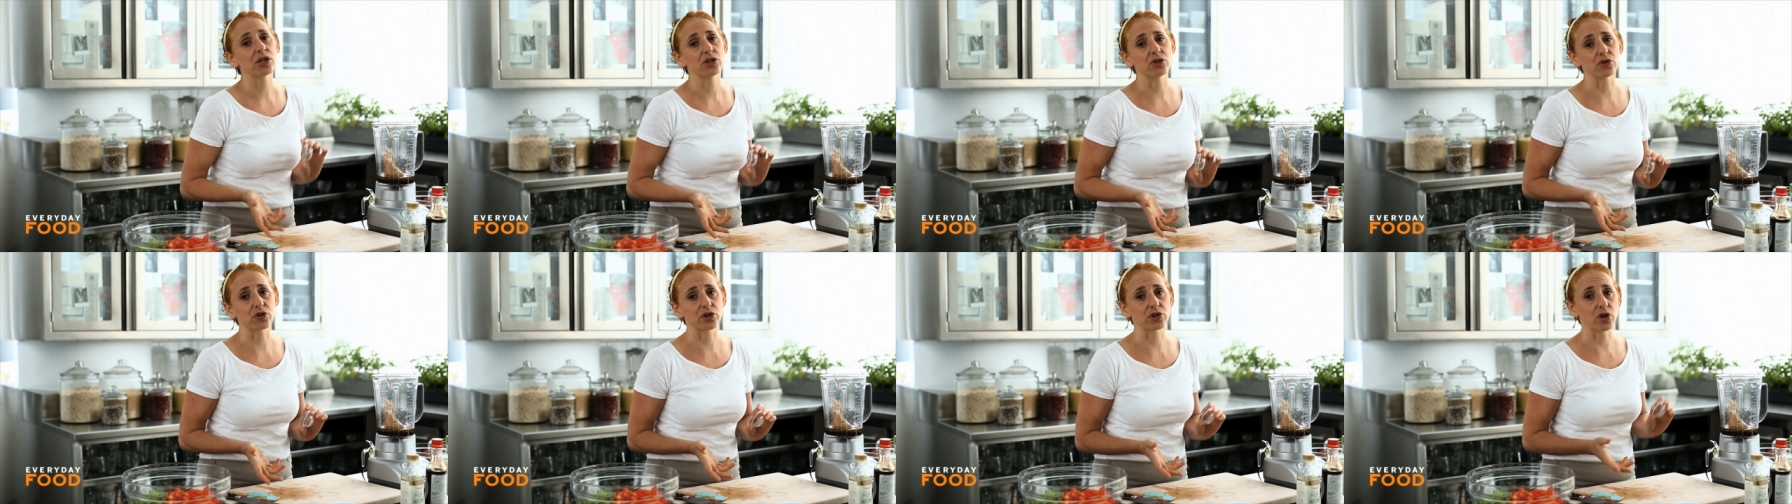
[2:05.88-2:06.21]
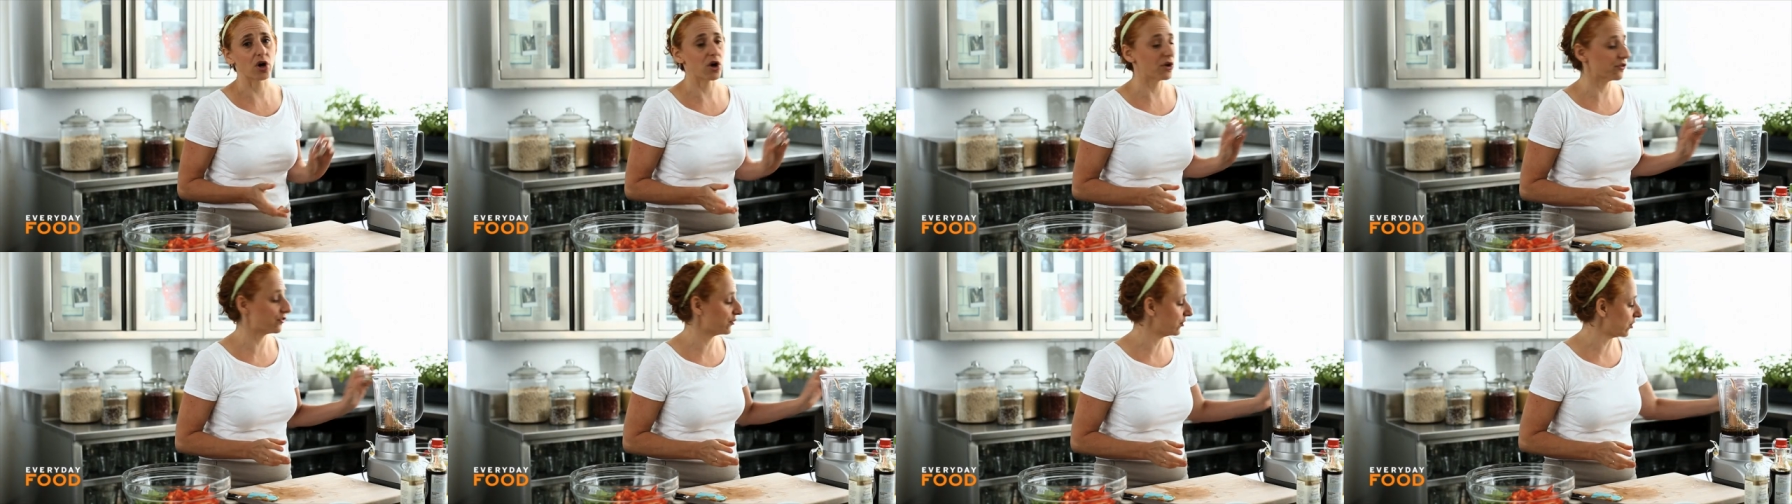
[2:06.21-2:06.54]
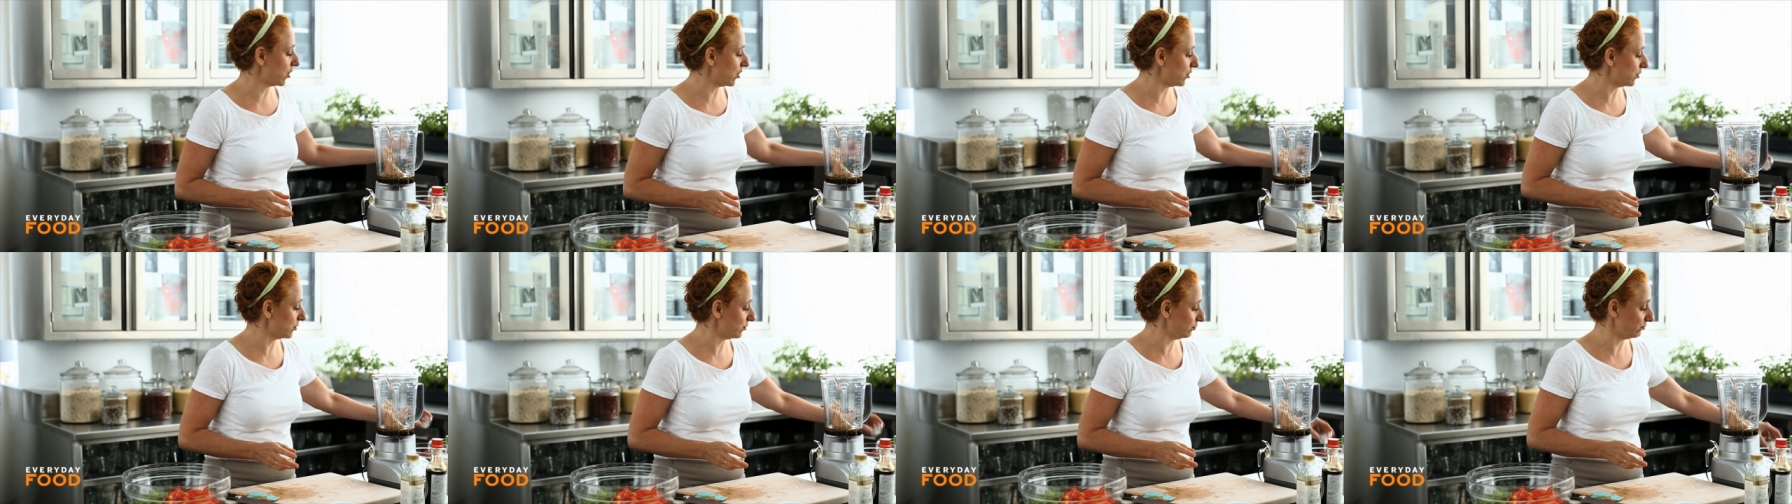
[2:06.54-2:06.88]
You can
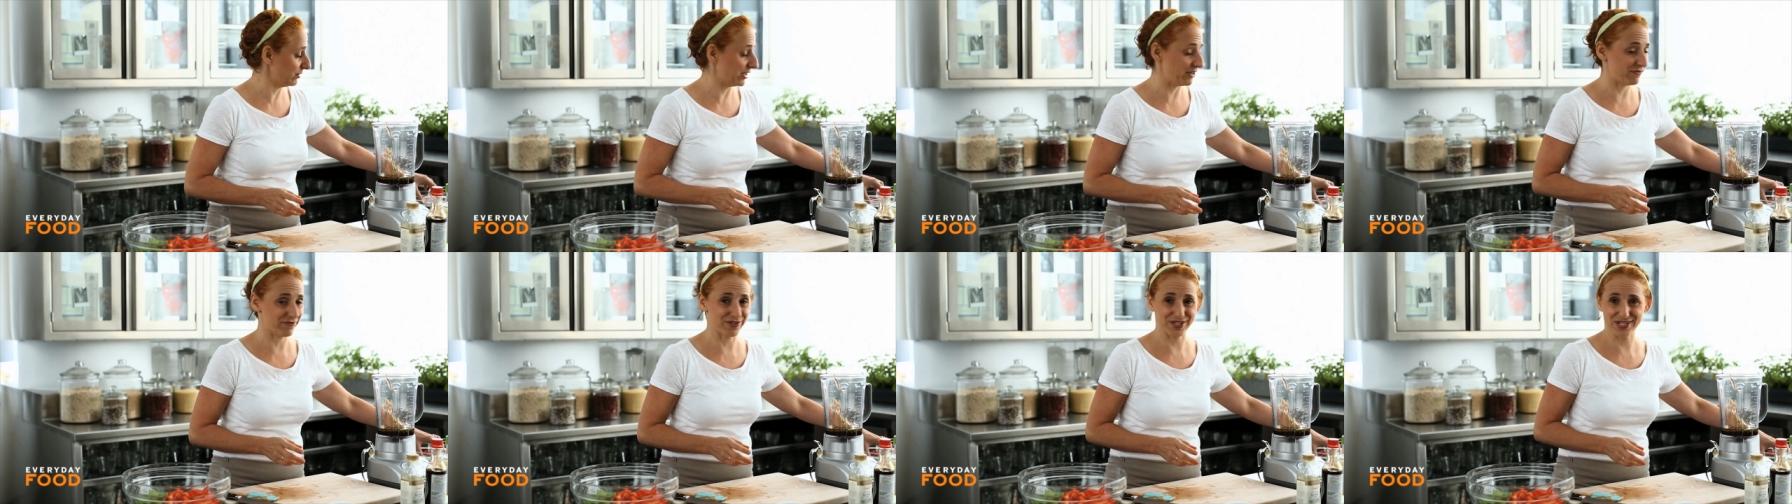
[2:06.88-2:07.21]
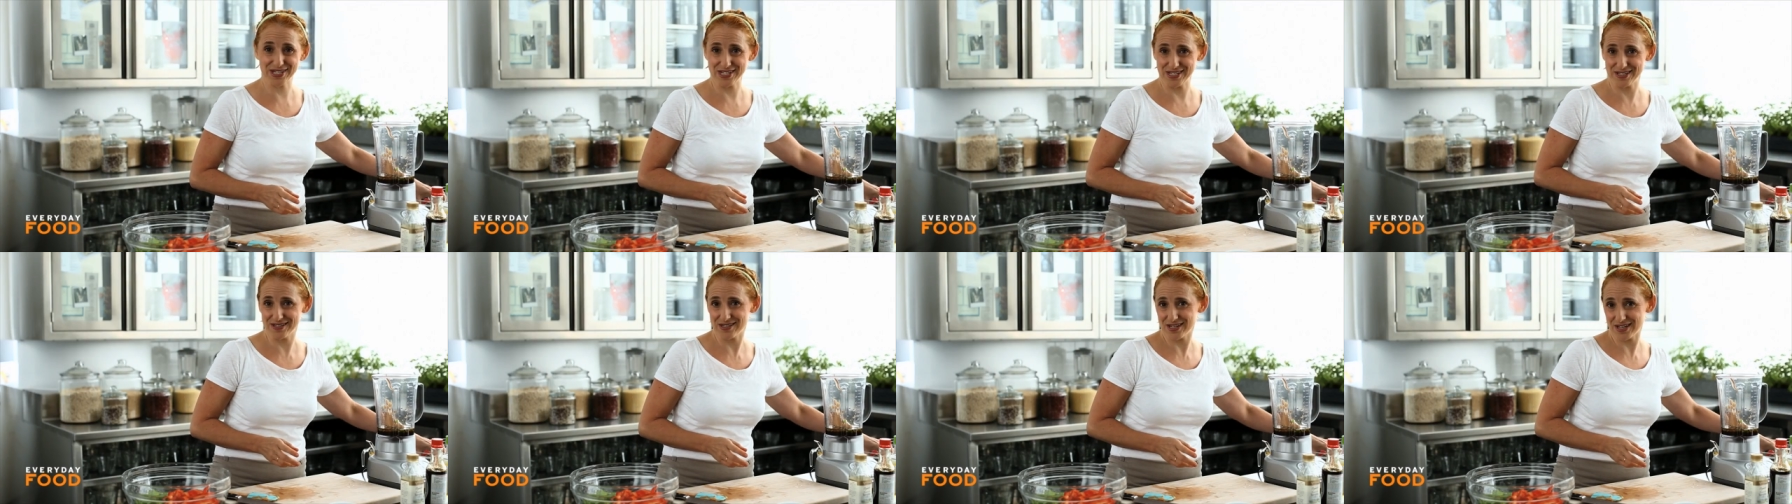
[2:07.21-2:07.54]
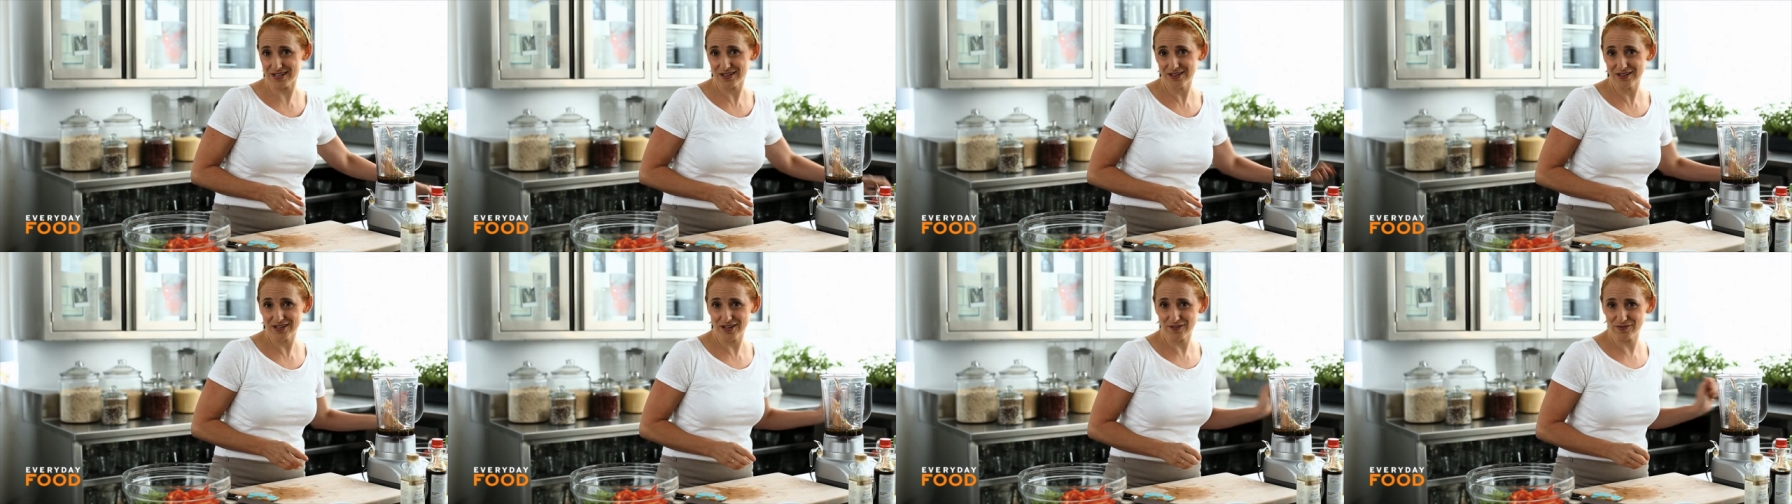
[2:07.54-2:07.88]
also leave the seeds
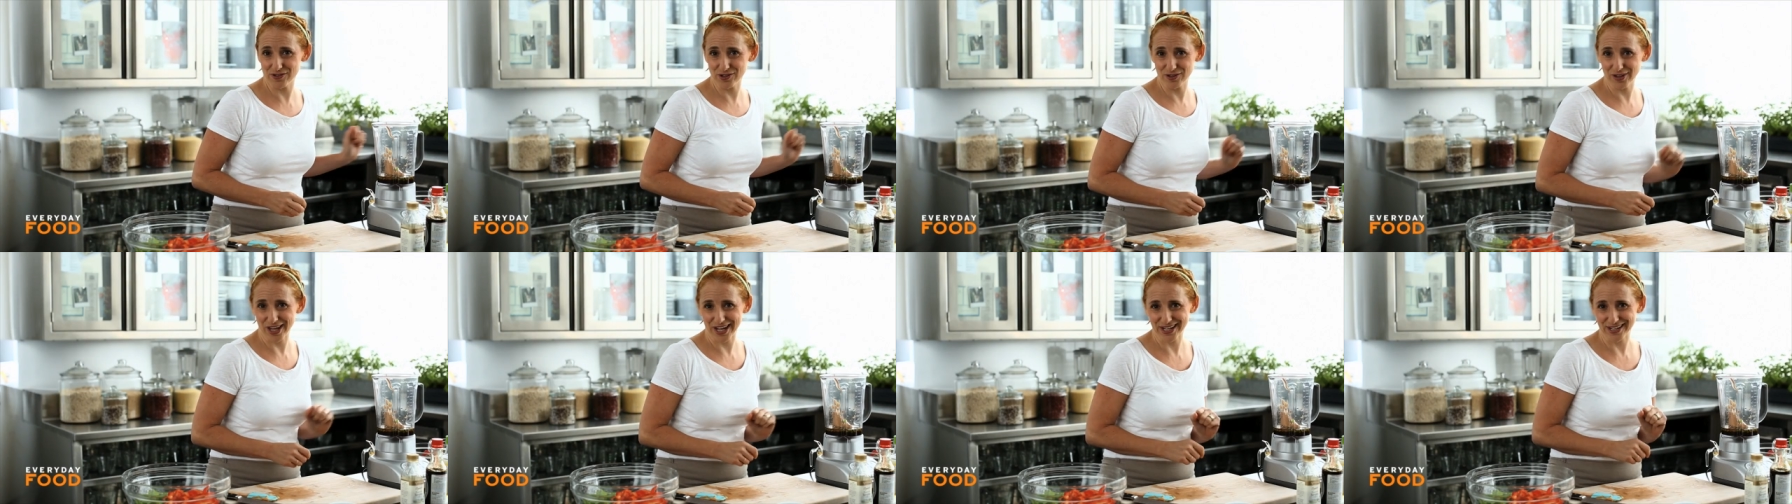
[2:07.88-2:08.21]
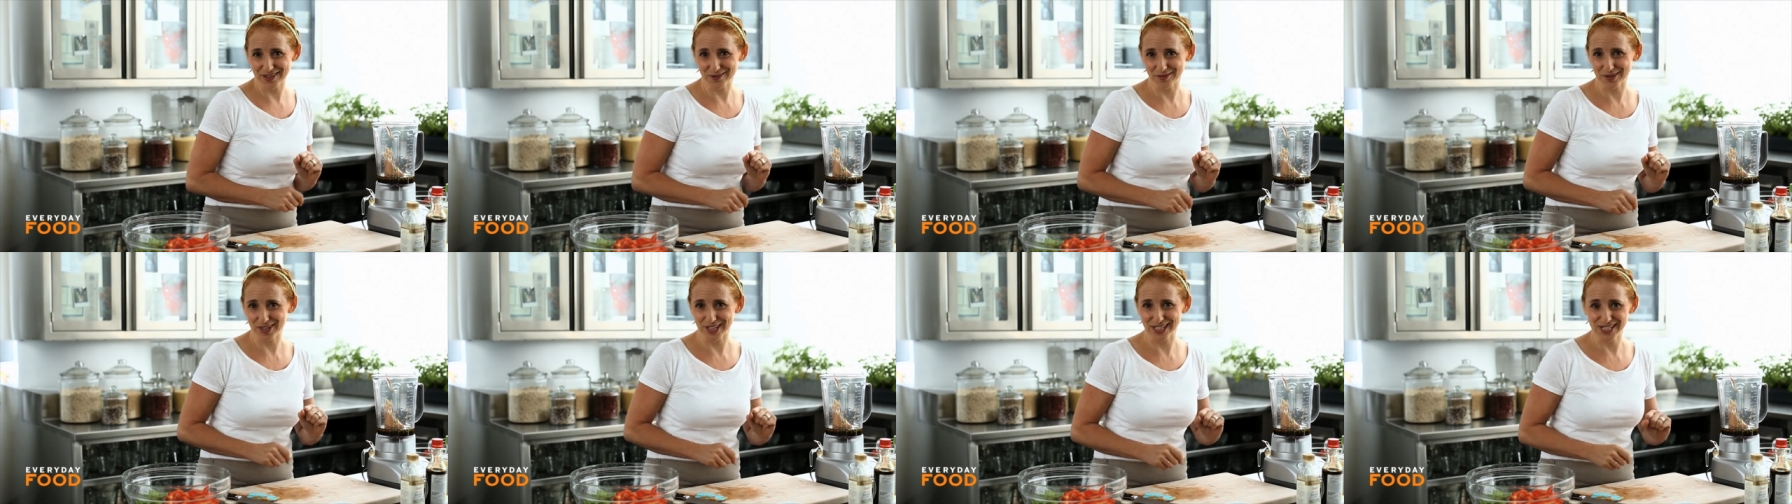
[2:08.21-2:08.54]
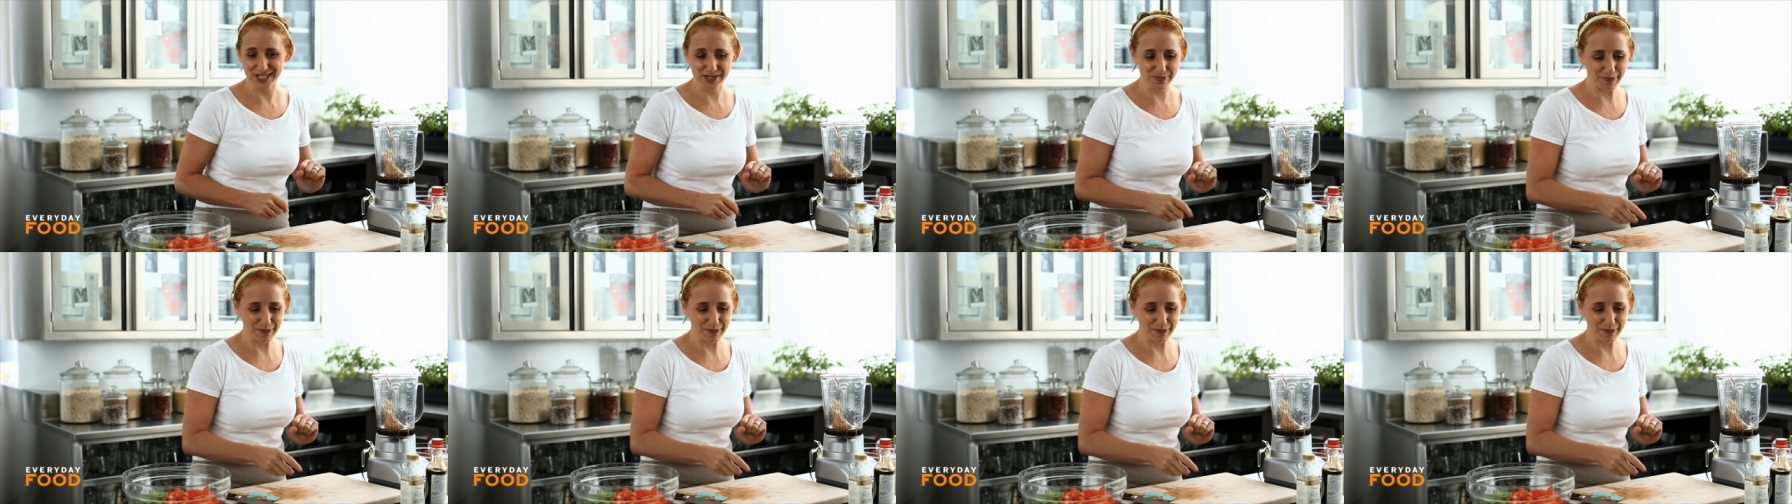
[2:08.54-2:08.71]
in if you like it really